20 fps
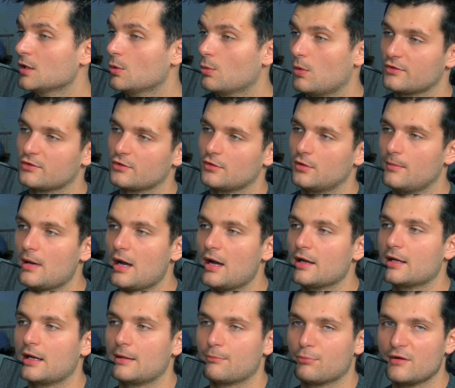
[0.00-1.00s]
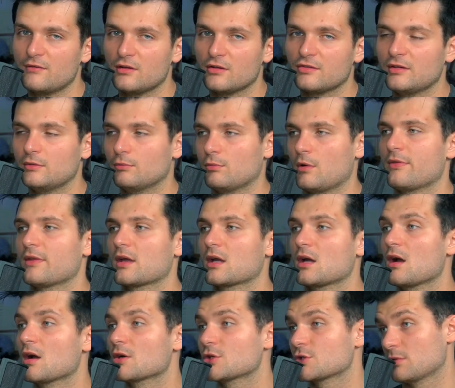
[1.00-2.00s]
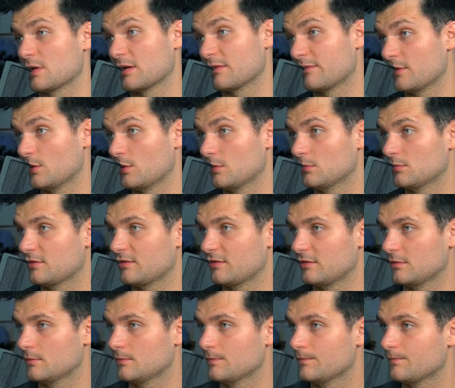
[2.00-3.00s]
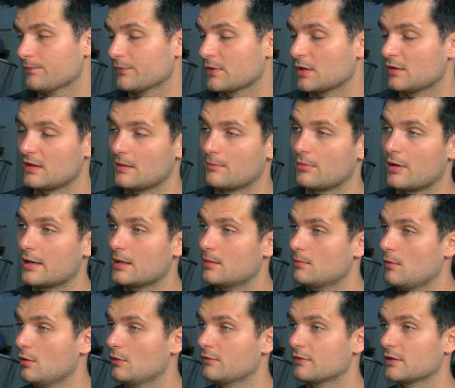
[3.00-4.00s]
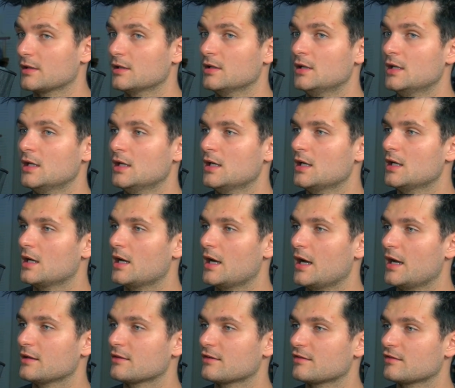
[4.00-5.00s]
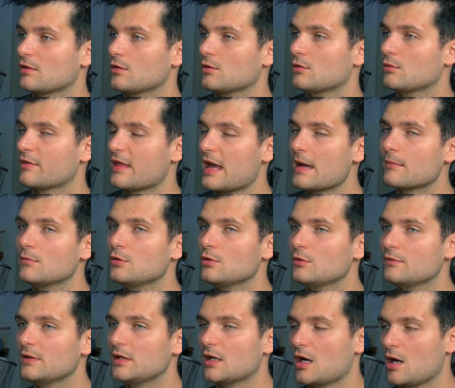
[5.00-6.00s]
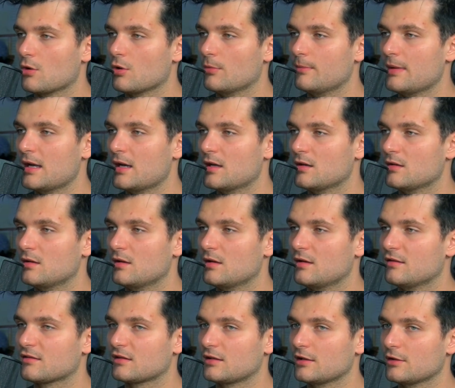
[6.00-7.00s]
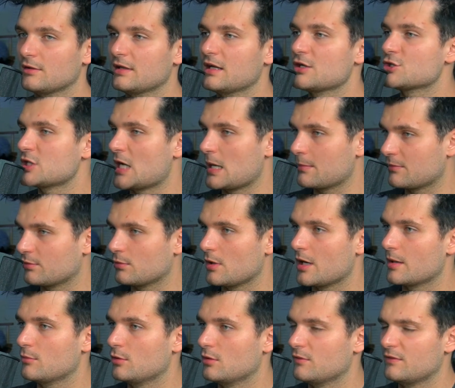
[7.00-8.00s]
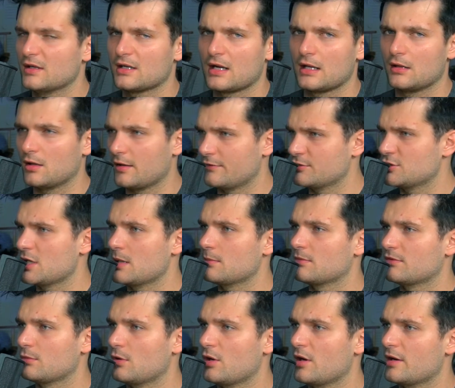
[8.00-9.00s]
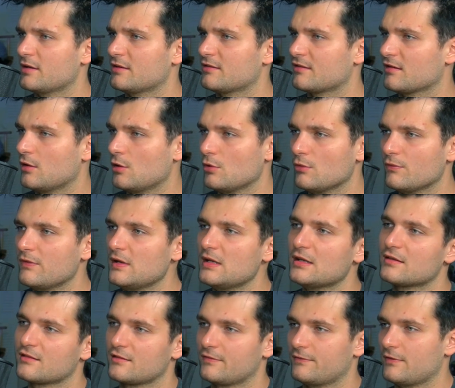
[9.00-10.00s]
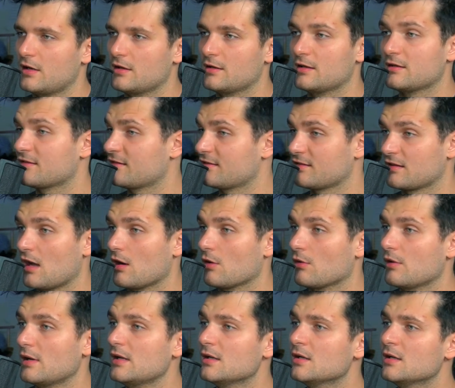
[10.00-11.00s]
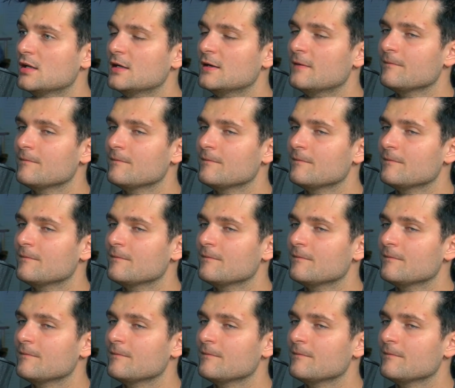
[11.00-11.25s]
Walter Hamada had previously run the Conjuring films. Mm-hmm. They brought him over. And so that movie, Aquaman, is clearly a James Wan movie, and I love James Wan. It's goofy, it's fun, it's scary.